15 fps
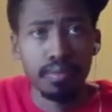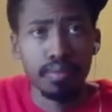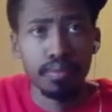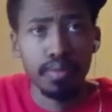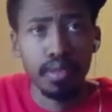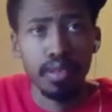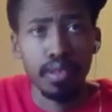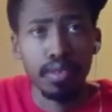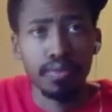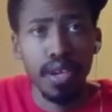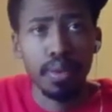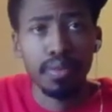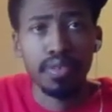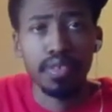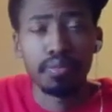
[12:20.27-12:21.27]
the
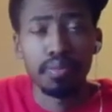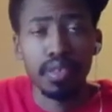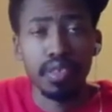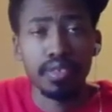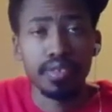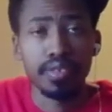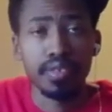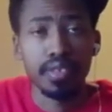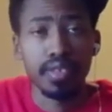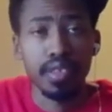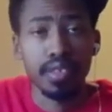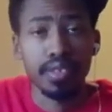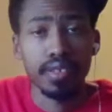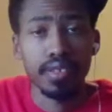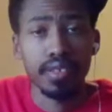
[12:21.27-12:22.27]
Raptors will be interesting
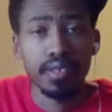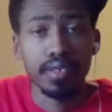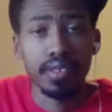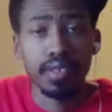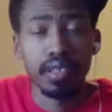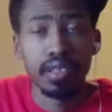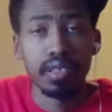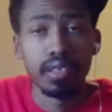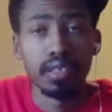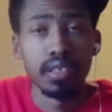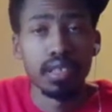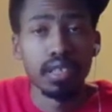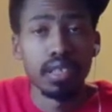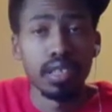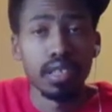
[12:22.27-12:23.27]
next year.
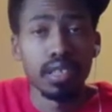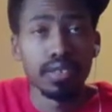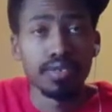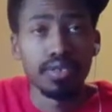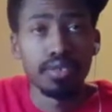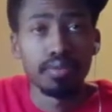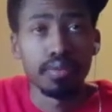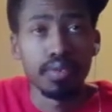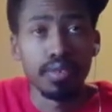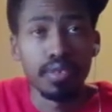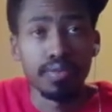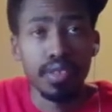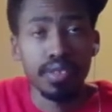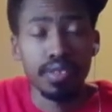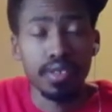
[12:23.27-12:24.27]
And so will the
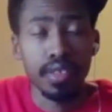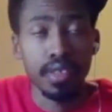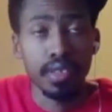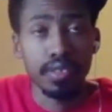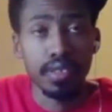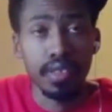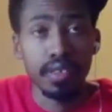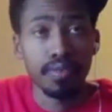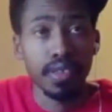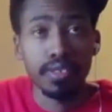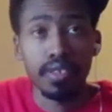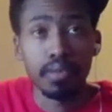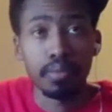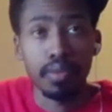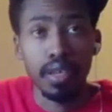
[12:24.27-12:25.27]
rest East and the
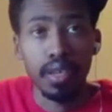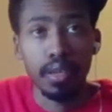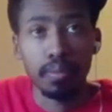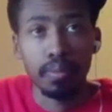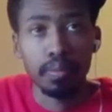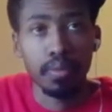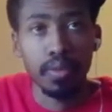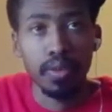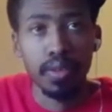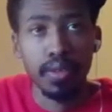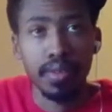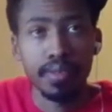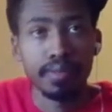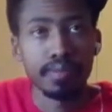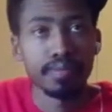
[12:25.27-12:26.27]
rest of the NBA,
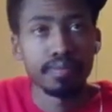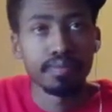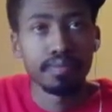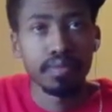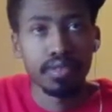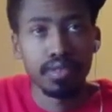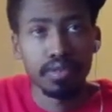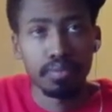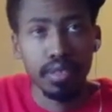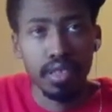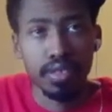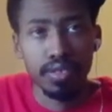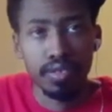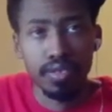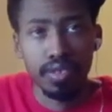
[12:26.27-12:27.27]
period. Should be
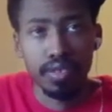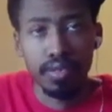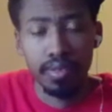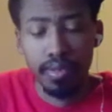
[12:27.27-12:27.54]
interesting.